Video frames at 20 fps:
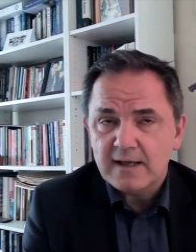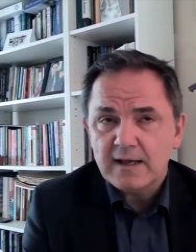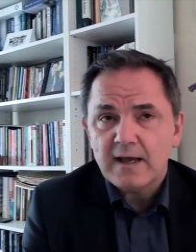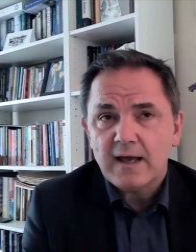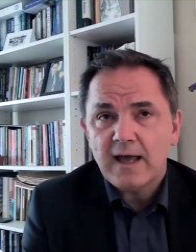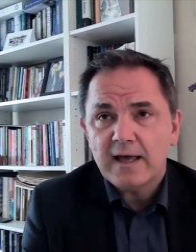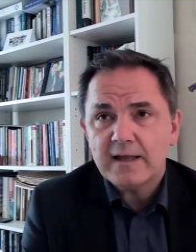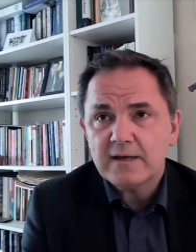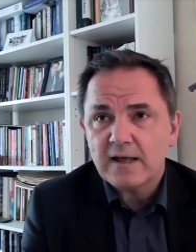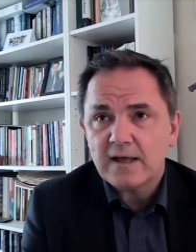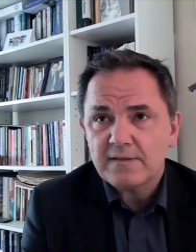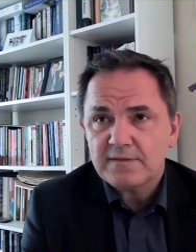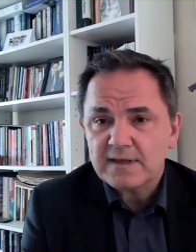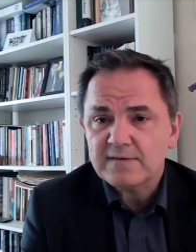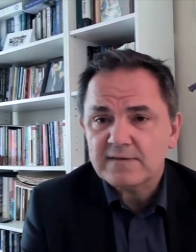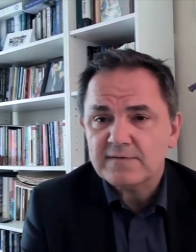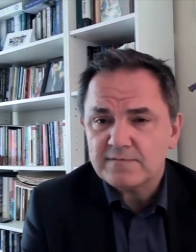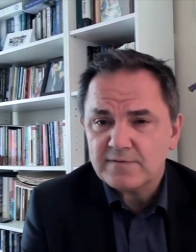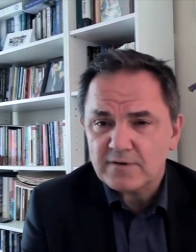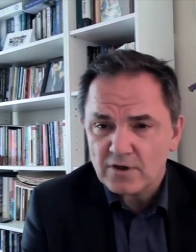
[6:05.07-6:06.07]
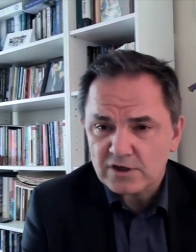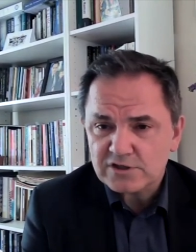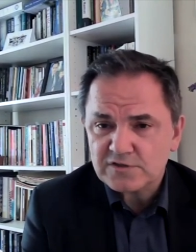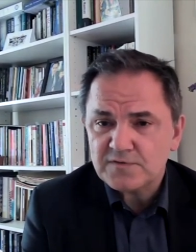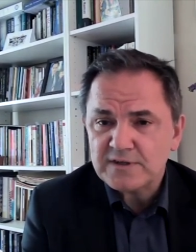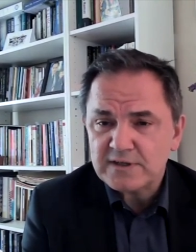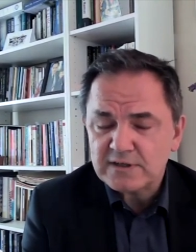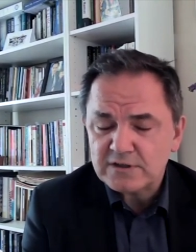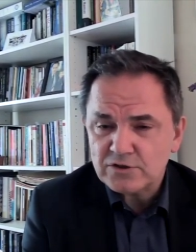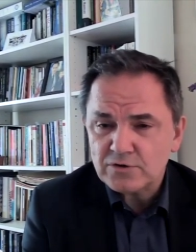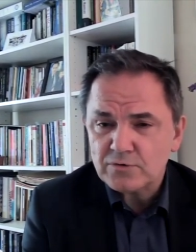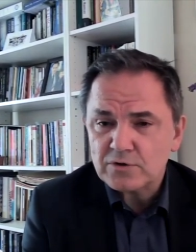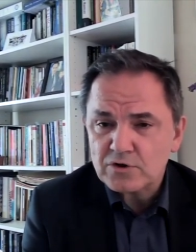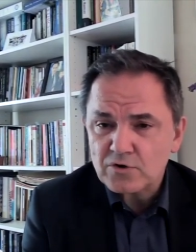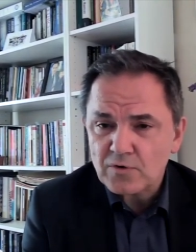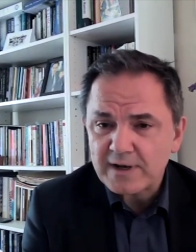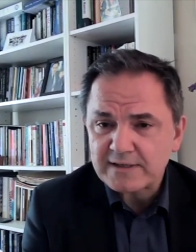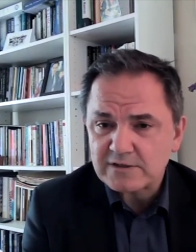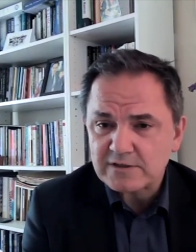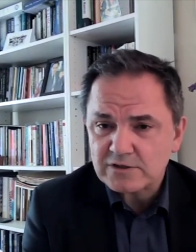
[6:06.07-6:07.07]
And I think philosophy can do a
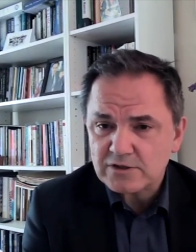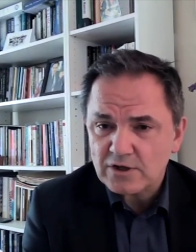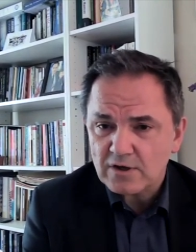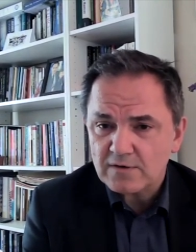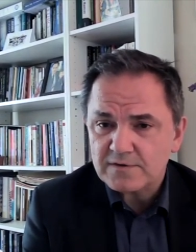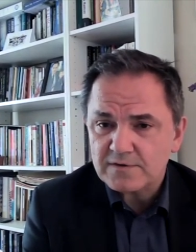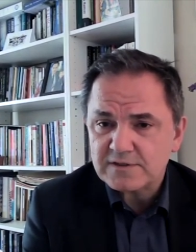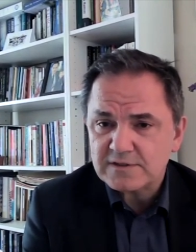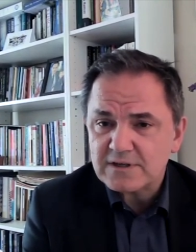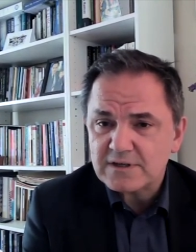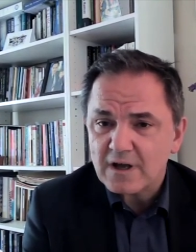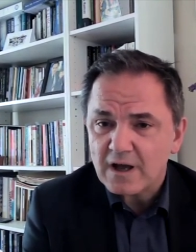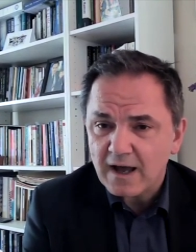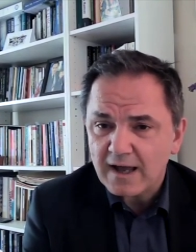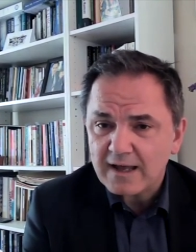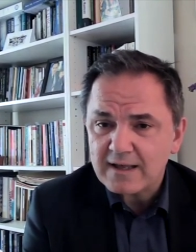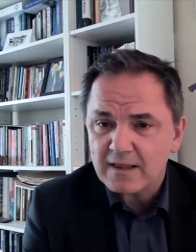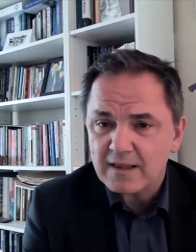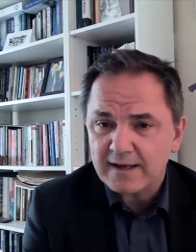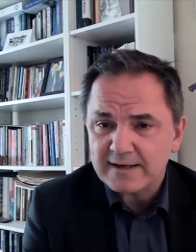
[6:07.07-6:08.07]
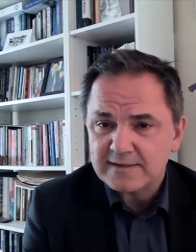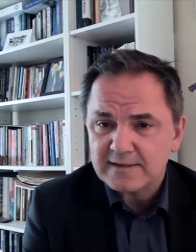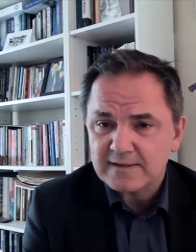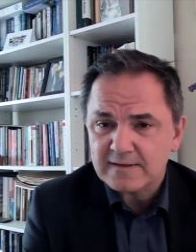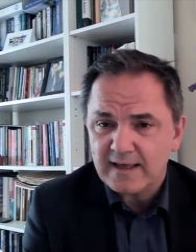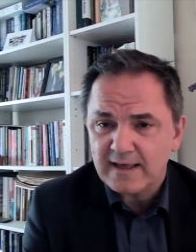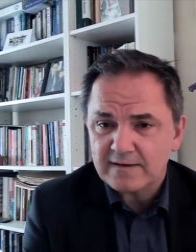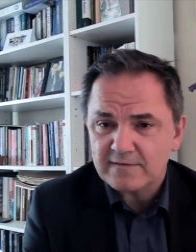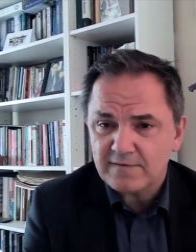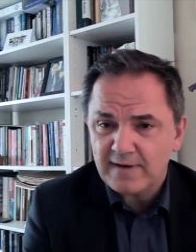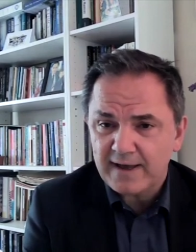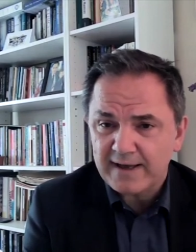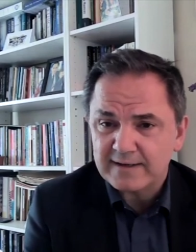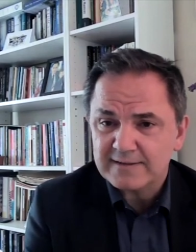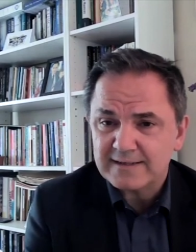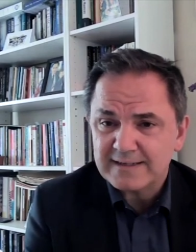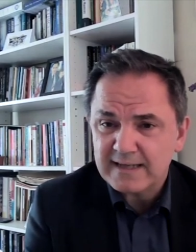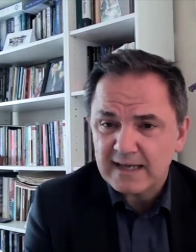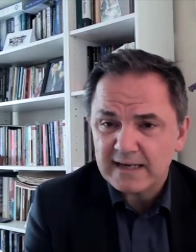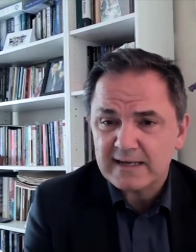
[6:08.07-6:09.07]
great service in highlighting that fact
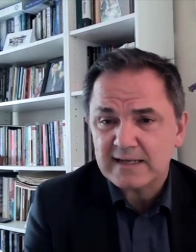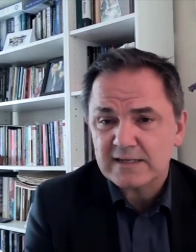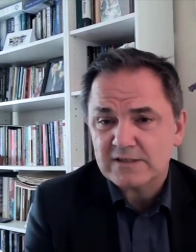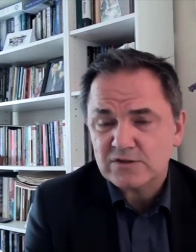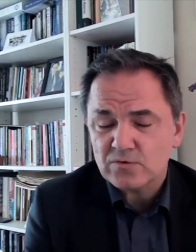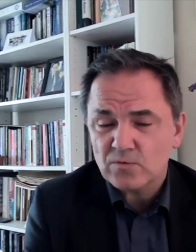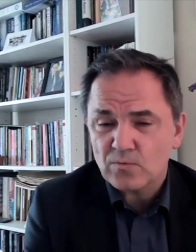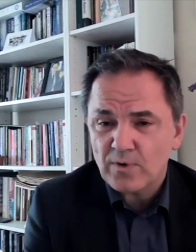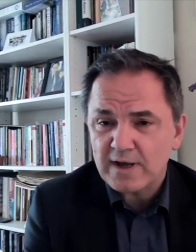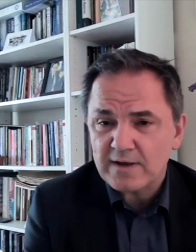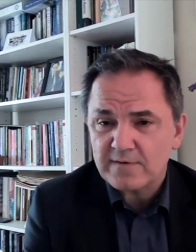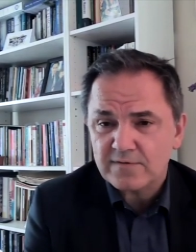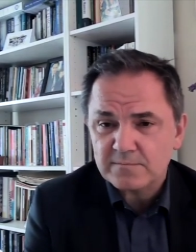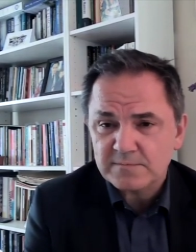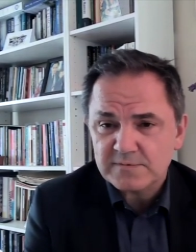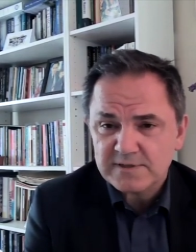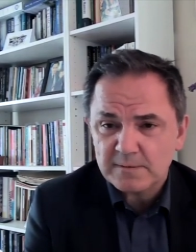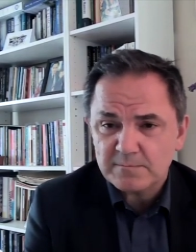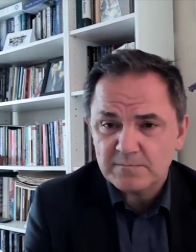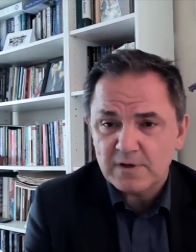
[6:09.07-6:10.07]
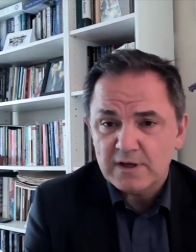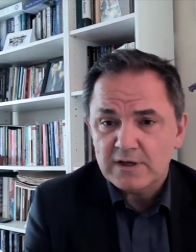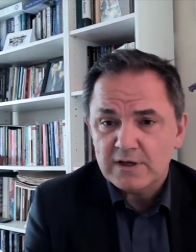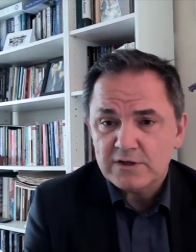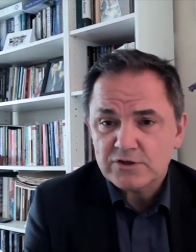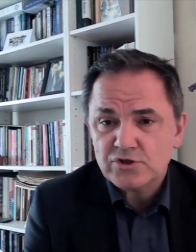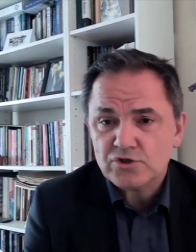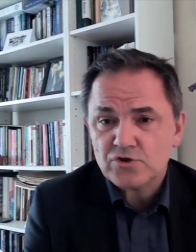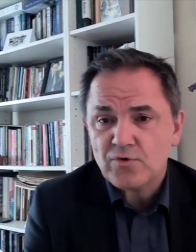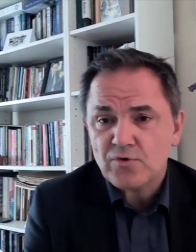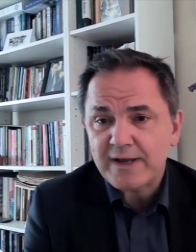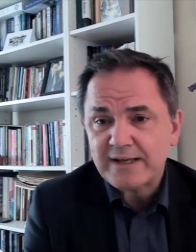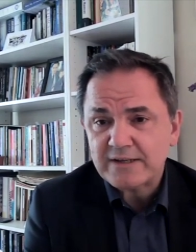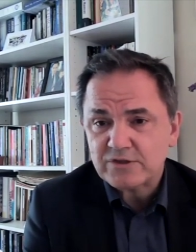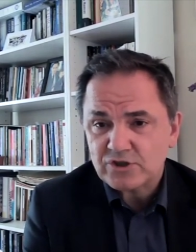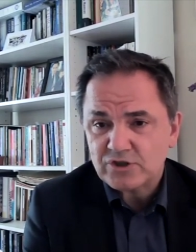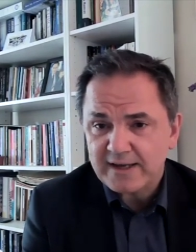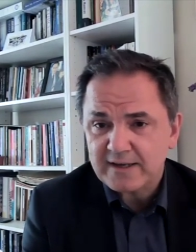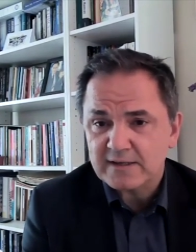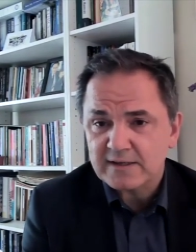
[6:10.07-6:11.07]
and getting us away from some
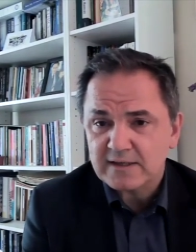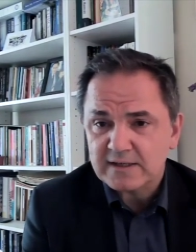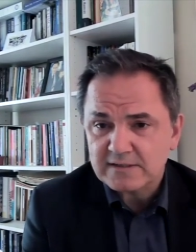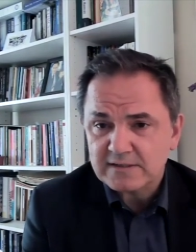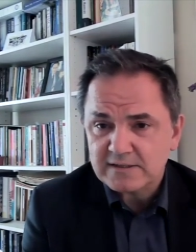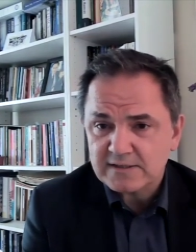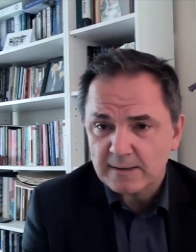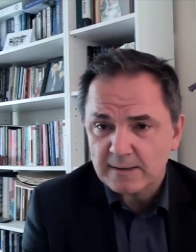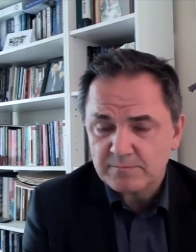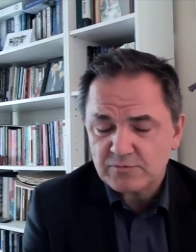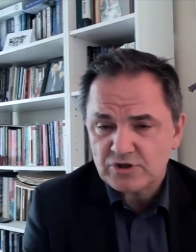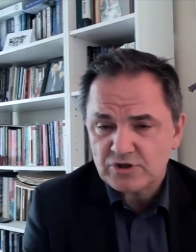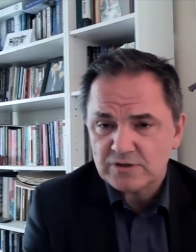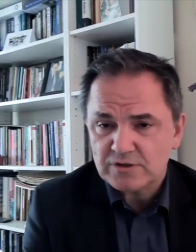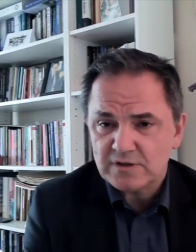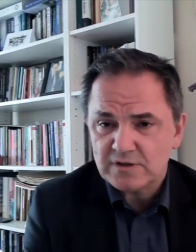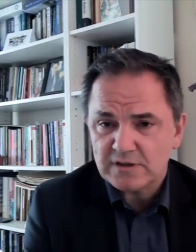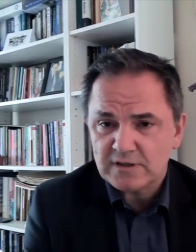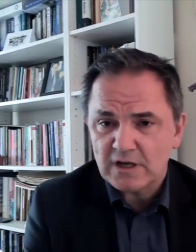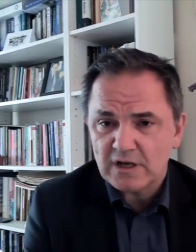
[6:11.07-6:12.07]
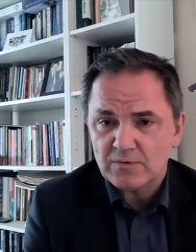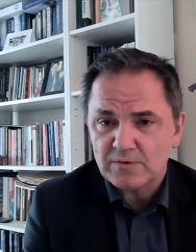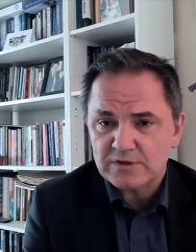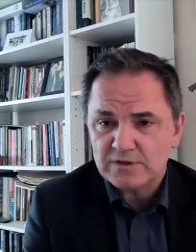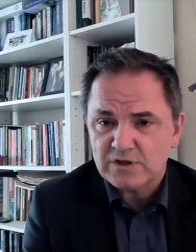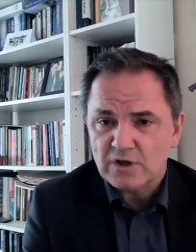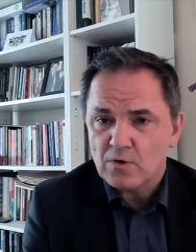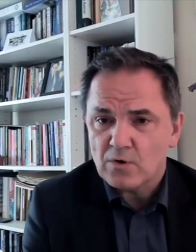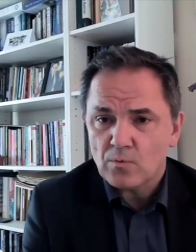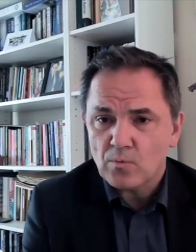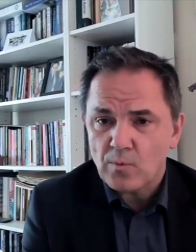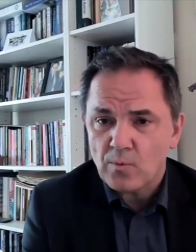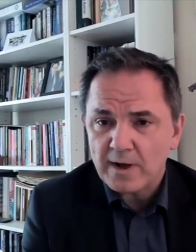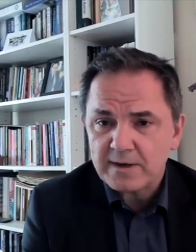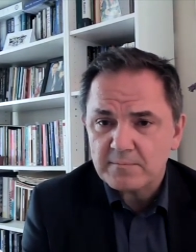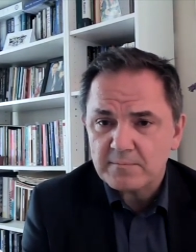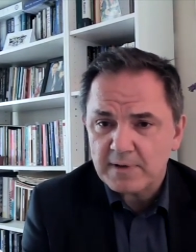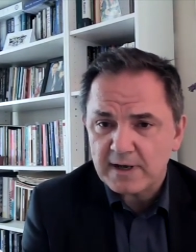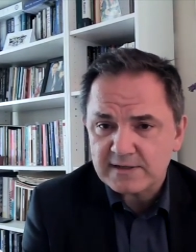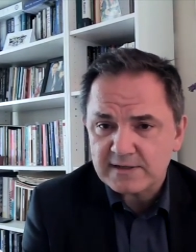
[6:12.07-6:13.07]
straitjacket conception that there is
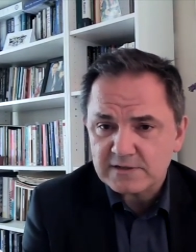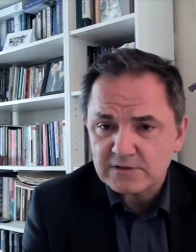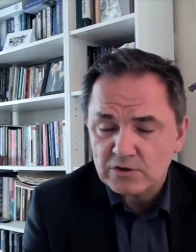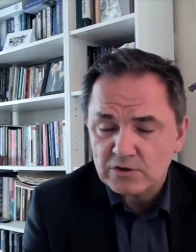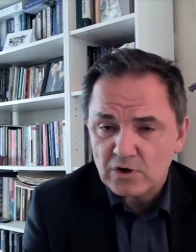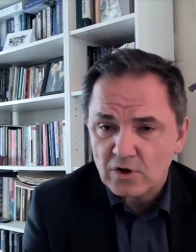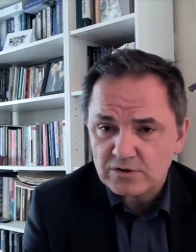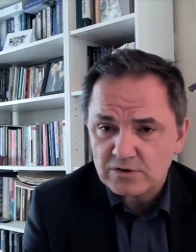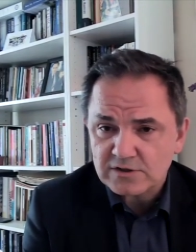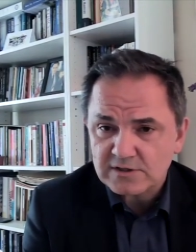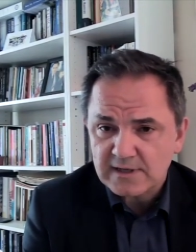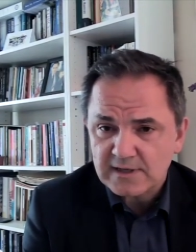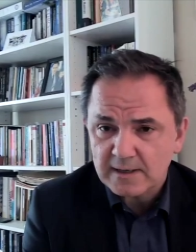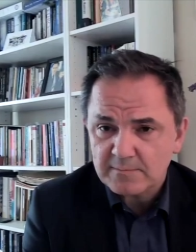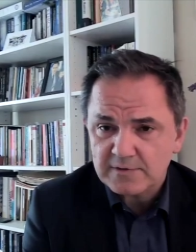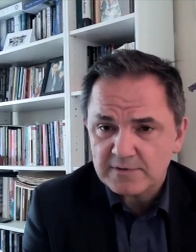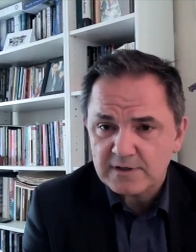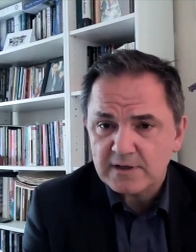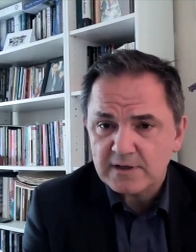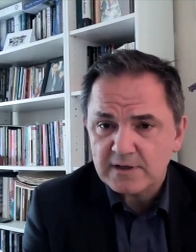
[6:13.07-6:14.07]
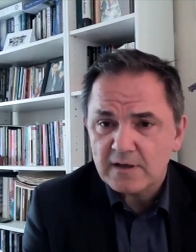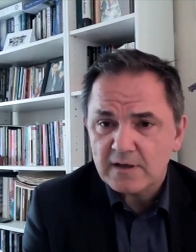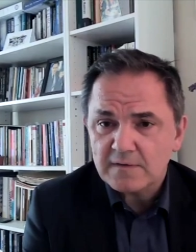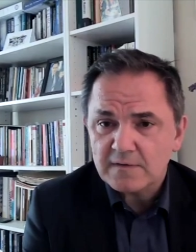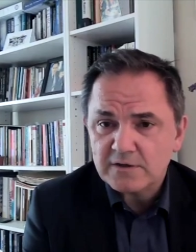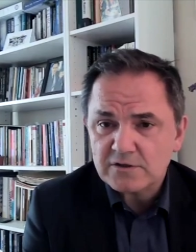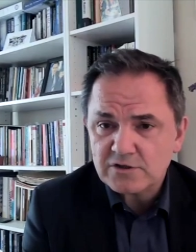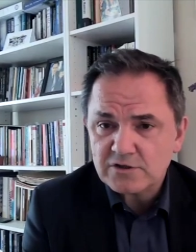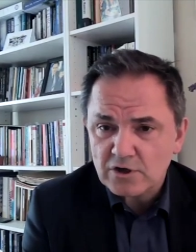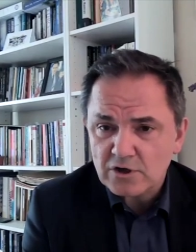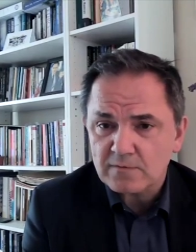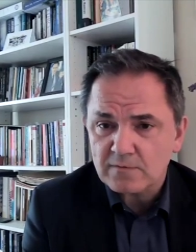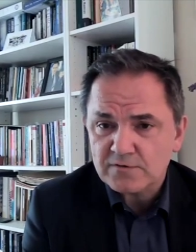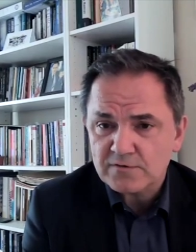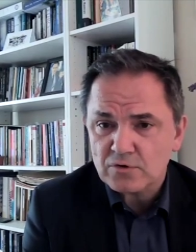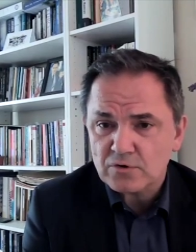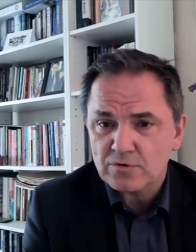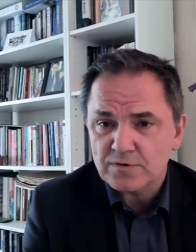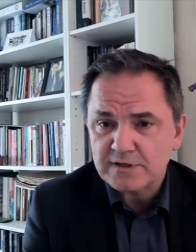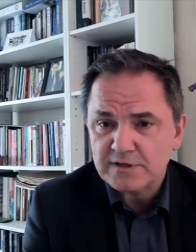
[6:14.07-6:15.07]
one master concept that solves
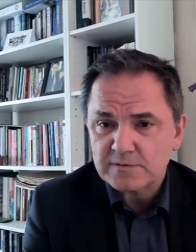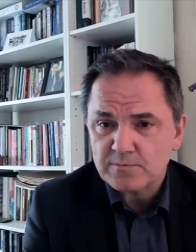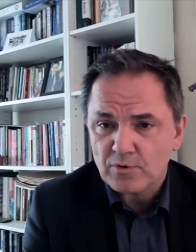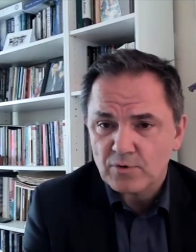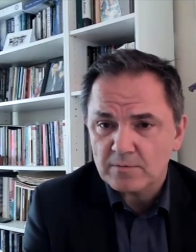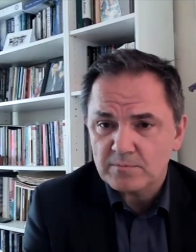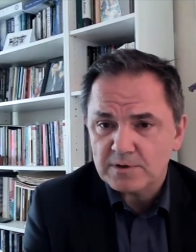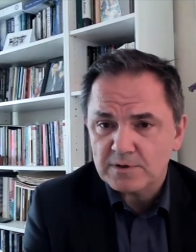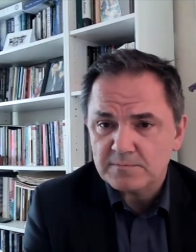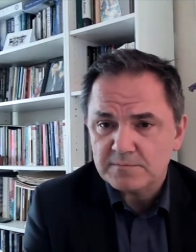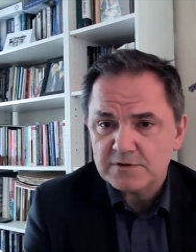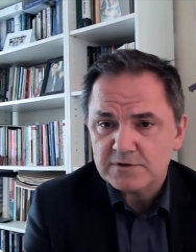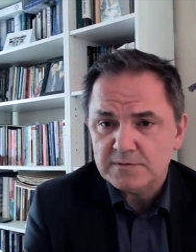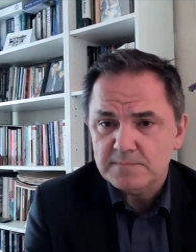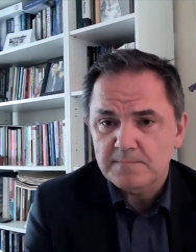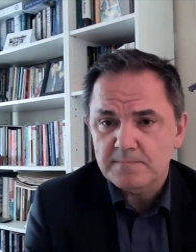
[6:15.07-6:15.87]
all these problems.